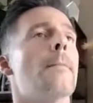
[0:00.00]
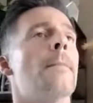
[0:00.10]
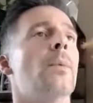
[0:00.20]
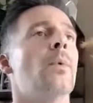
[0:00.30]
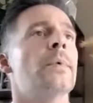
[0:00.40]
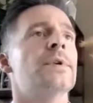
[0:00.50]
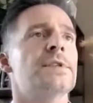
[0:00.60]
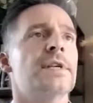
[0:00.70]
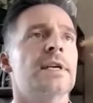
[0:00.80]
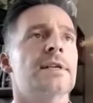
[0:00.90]
But what we
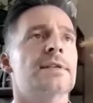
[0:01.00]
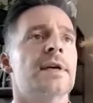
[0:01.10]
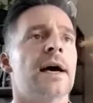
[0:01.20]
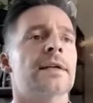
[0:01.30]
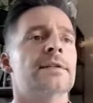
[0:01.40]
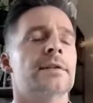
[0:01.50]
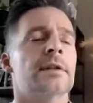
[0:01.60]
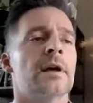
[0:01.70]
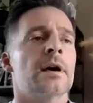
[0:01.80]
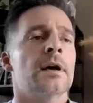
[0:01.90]
see is that
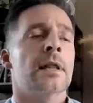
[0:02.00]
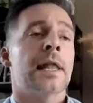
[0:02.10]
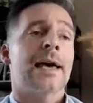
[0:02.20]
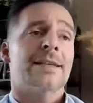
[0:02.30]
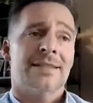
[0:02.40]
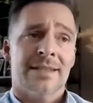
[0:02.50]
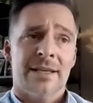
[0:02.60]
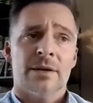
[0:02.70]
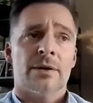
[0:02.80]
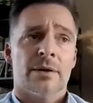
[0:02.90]
the last
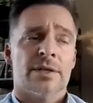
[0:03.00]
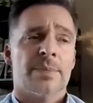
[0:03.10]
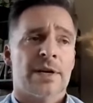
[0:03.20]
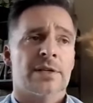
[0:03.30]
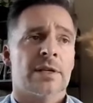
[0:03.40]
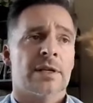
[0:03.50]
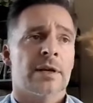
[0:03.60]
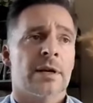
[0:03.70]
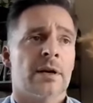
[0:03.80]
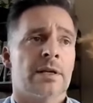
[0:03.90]
year, especially,
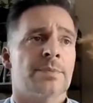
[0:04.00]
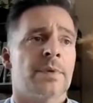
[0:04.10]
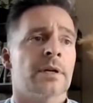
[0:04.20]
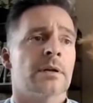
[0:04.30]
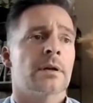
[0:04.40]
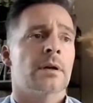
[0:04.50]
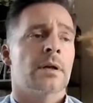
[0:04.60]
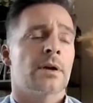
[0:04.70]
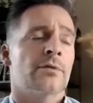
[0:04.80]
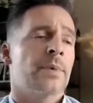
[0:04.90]
there have
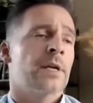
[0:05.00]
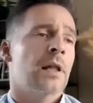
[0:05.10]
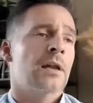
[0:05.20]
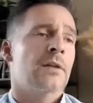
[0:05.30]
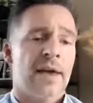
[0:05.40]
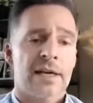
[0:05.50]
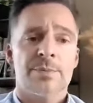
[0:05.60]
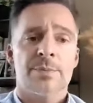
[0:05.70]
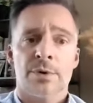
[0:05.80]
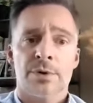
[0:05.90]
been a lot of
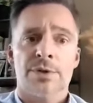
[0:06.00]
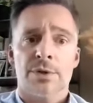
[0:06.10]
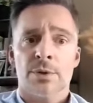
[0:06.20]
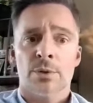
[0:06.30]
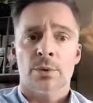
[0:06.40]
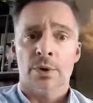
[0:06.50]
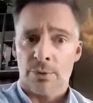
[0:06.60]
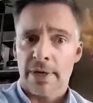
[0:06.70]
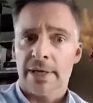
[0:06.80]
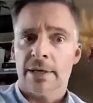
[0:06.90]
experts who
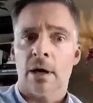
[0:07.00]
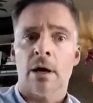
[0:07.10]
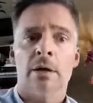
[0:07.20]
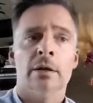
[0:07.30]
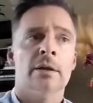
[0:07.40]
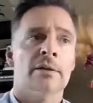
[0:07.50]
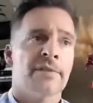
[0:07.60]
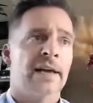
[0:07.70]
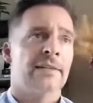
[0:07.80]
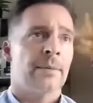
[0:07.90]
agreed on the
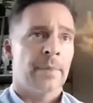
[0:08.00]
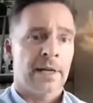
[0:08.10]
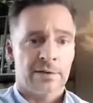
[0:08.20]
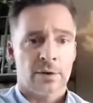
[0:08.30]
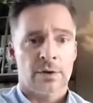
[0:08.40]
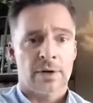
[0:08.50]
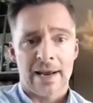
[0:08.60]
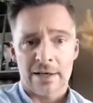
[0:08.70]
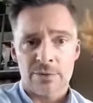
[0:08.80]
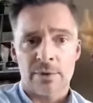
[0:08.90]
fact that melatonin
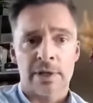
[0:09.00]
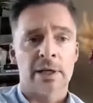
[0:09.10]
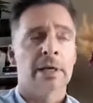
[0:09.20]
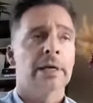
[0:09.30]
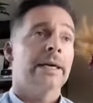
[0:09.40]
actually